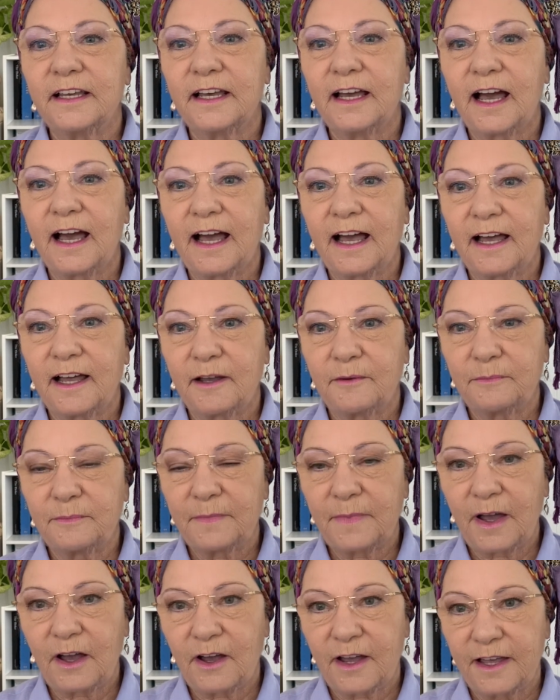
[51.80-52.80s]

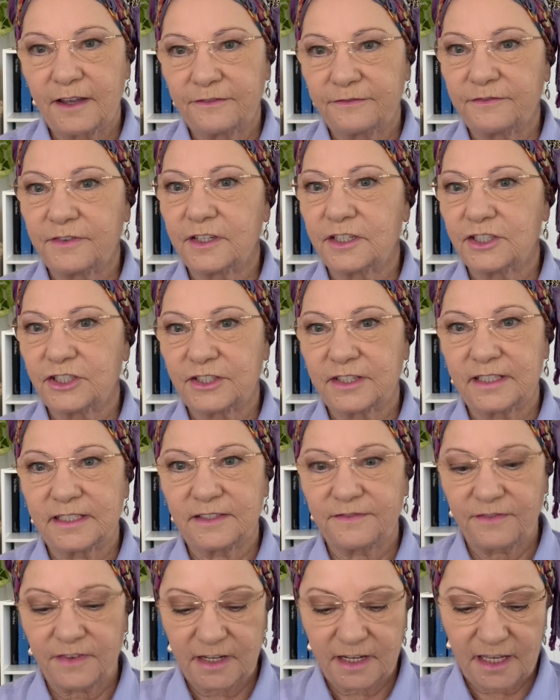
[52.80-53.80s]
I have finished this
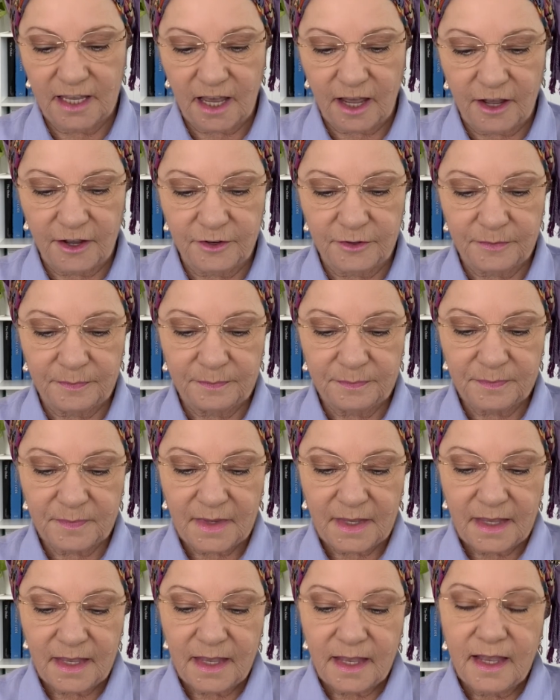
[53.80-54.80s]
video.
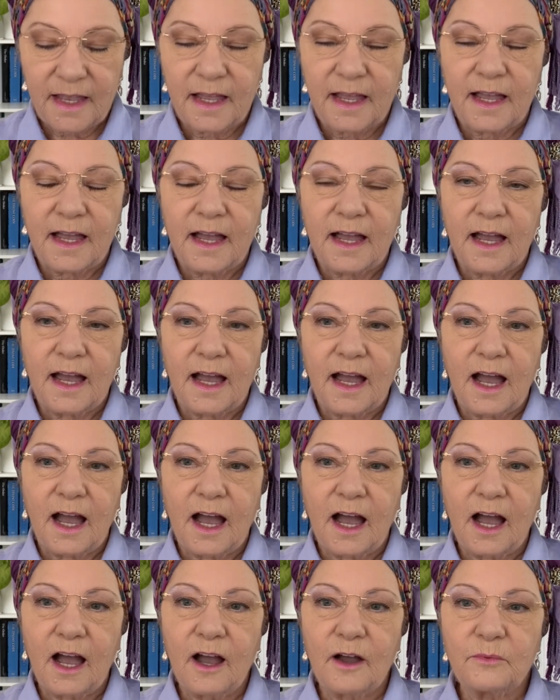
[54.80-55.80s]

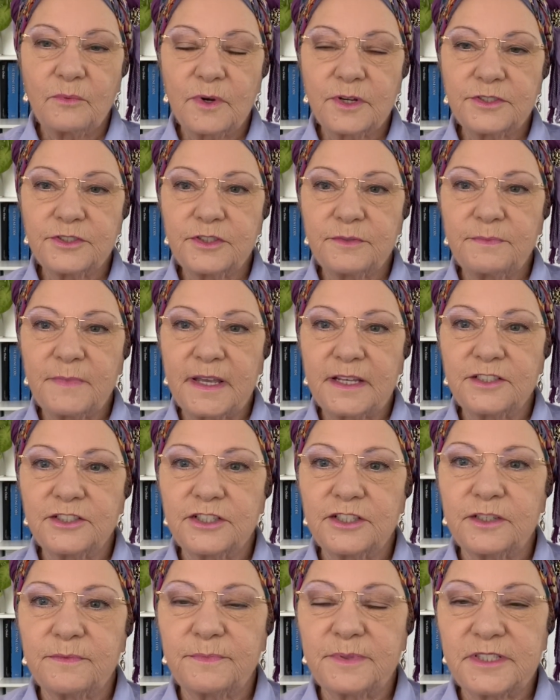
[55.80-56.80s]
I want to
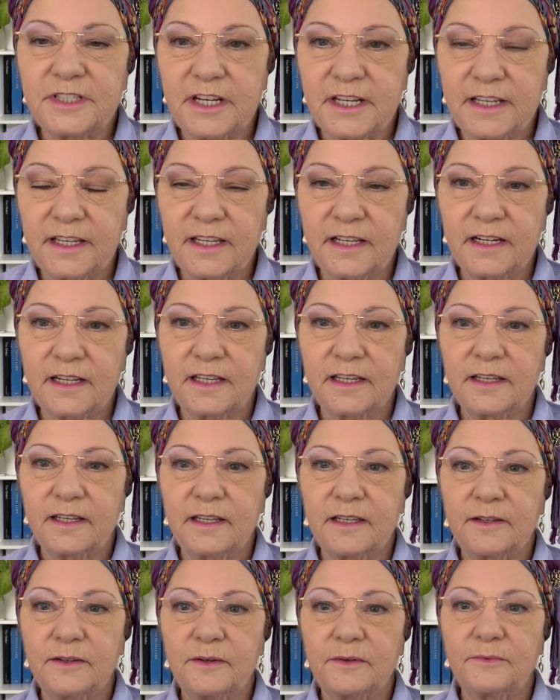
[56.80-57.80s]
mention a
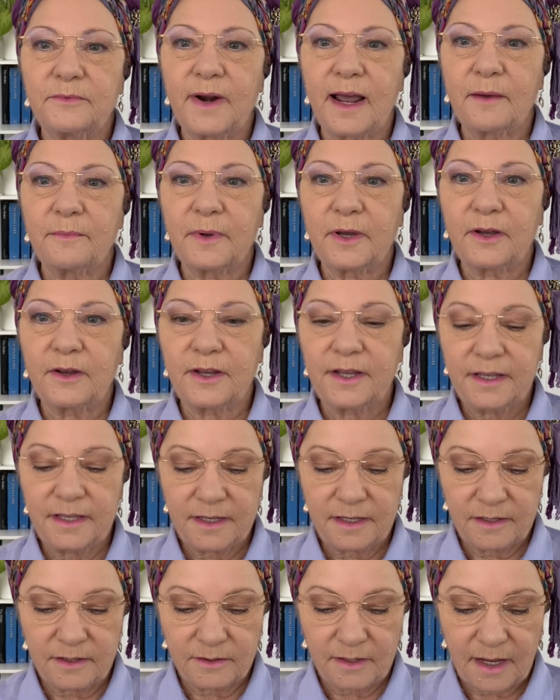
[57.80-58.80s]
particular rabbi
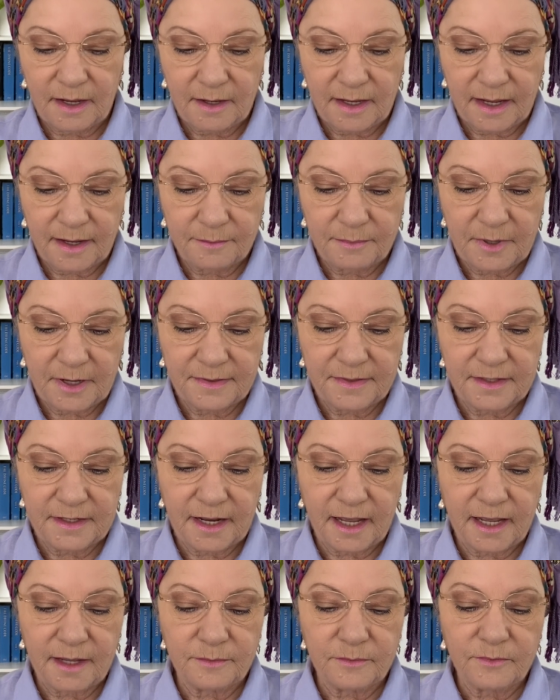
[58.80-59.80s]
by the
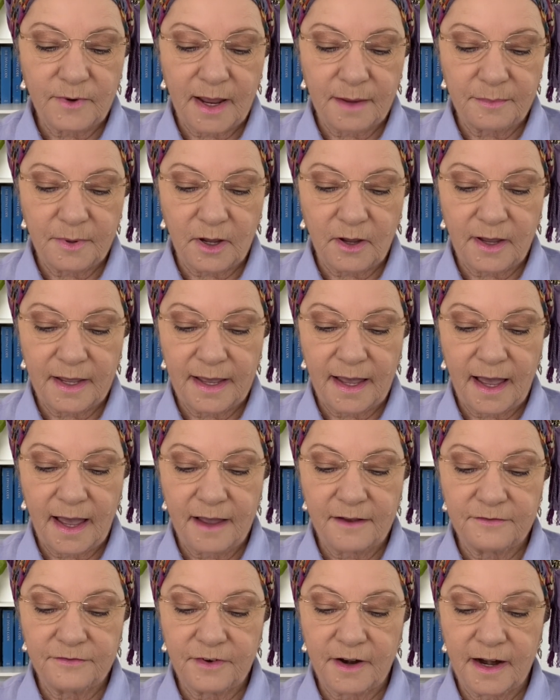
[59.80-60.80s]
name Rabbi
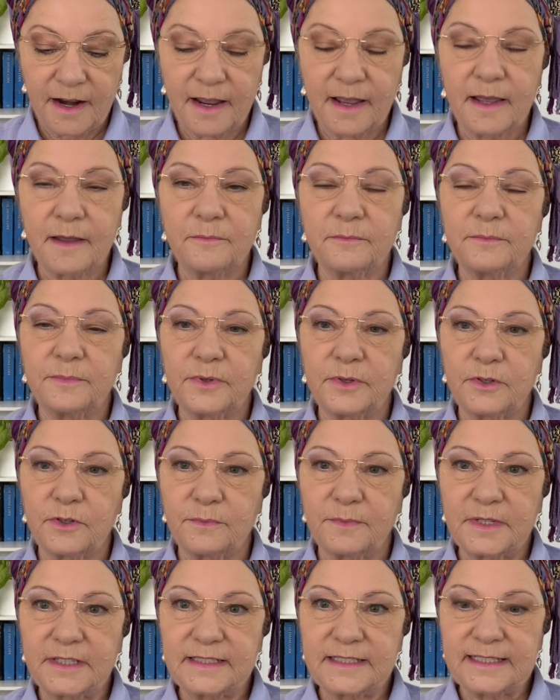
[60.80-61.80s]
Avraham
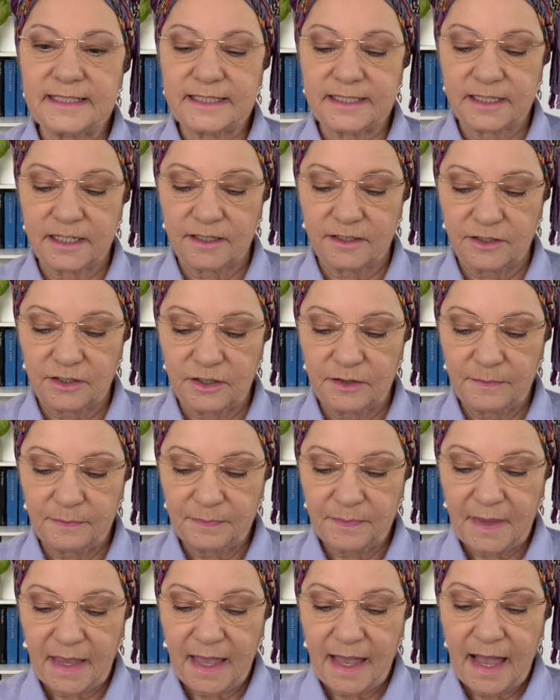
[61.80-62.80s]
Blumenstiel,
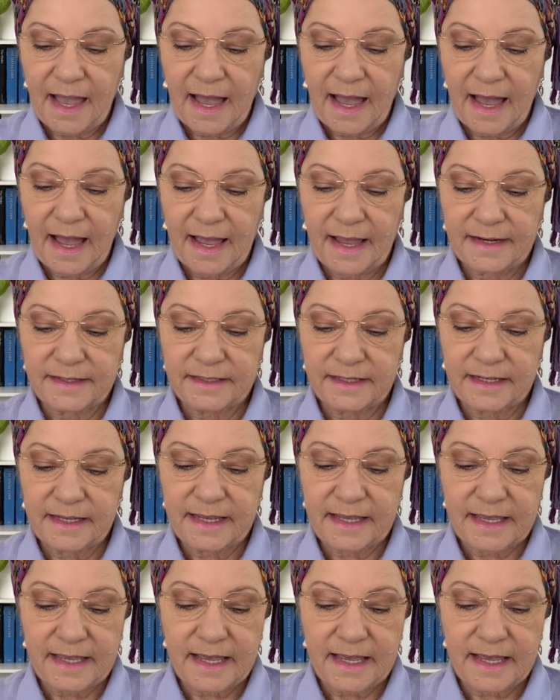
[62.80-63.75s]
and he